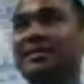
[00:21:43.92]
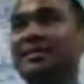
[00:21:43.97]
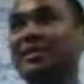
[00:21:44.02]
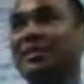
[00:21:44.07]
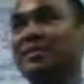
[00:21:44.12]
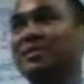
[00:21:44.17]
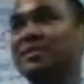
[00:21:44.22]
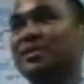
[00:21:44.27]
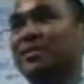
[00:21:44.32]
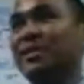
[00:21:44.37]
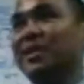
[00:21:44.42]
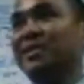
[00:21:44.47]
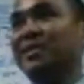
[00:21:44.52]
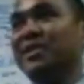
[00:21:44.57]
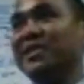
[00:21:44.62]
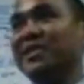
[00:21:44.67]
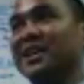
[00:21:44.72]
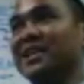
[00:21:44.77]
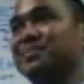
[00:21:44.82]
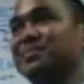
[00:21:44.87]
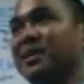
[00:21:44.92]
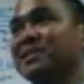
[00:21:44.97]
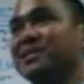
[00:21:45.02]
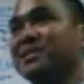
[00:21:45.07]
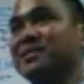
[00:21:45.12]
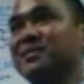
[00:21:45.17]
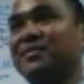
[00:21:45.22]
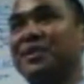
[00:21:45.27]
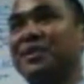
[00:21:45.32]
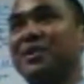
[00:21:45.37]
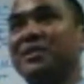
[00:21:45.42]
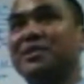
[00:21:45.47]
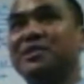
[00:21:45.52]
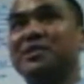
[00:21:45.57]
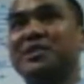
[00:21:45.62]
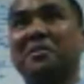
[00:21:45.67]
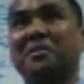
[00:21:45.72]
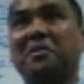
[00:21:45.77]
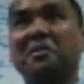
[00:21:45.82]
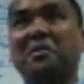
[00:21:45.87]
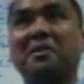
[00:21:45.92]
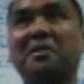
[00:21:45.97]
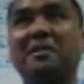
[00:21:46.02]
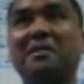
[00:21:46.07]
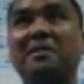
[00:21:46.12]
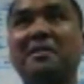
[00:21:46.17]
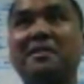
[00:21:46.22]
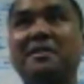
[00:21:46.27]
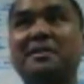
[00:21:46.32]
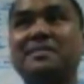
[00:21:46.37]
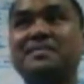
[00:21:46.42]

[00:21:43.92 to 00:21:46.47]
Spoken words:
it's Cutco. So why do you think that's positive for you in general?